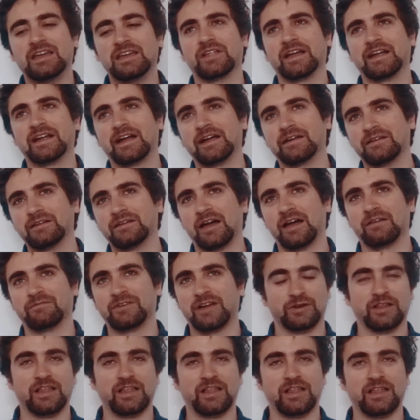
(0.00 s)
Like I, I've
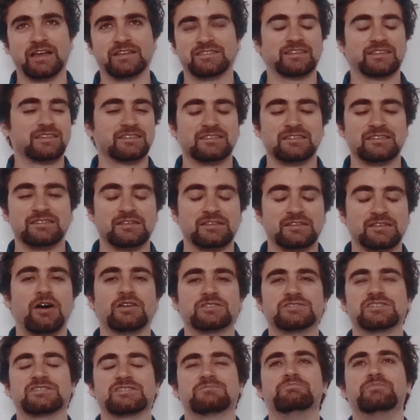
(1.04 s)
realized like this isn't
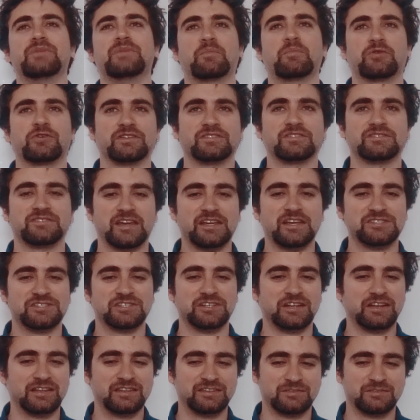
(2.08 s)
all just memorization.